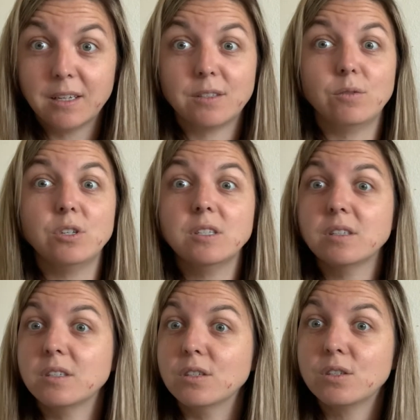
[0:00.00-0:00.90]
So
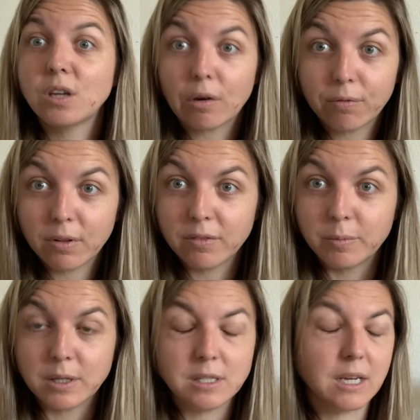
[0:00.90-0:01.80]
Jesus is so full of
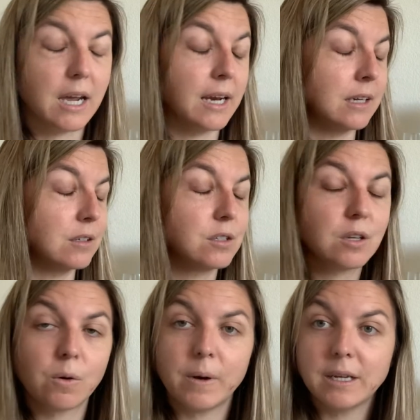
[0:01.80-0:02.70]
mercy, and he is
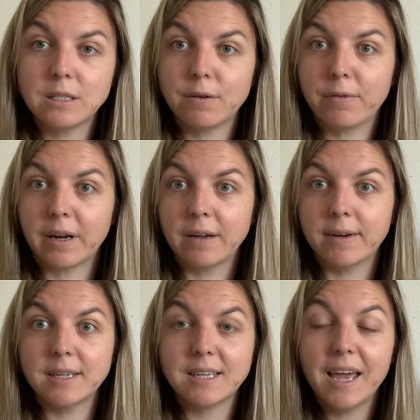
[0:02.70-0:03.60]
so ready to forgive
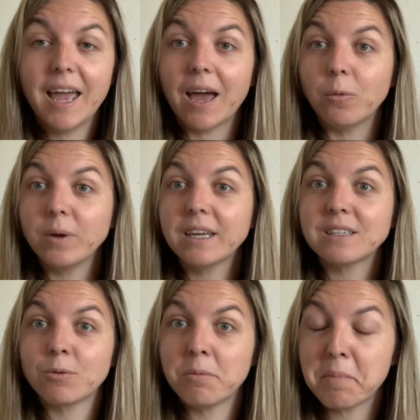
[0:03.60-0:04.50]
us. And we
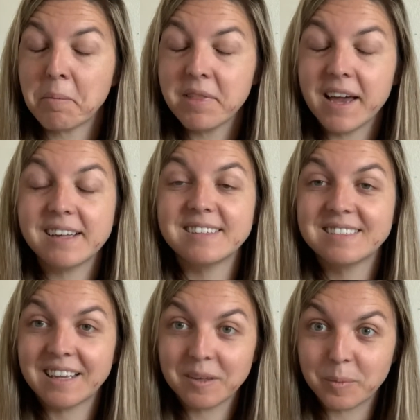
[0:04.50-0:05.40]
get to remember that and
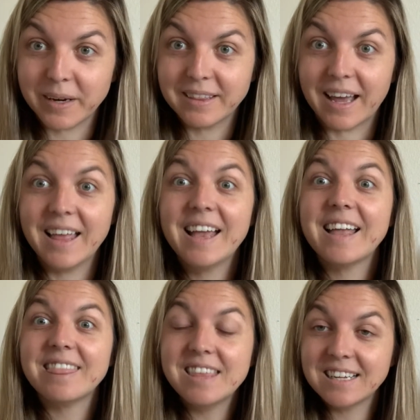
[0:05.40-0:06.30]
celebrate that
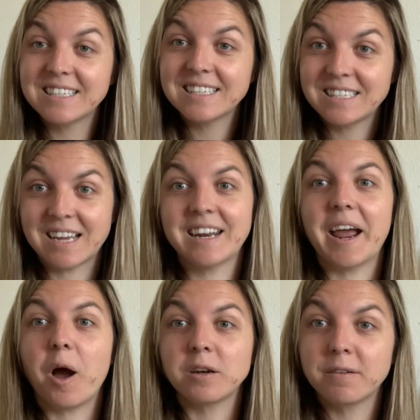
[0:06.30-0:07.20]
this
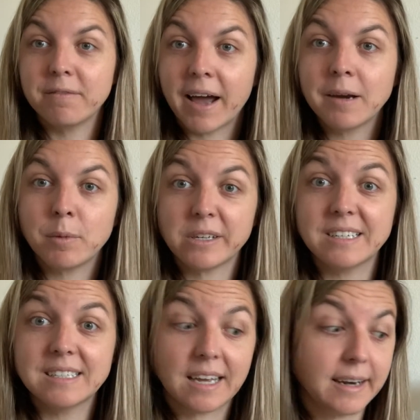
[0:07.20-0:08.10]
Sunday on Divine
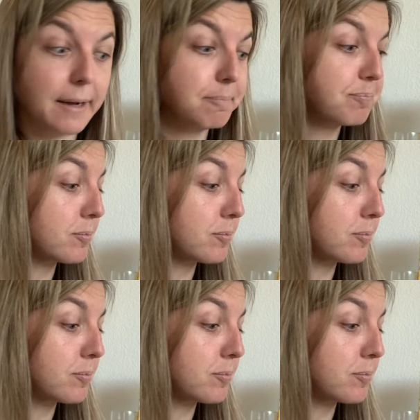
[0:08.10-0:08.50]
Mercy Sunday.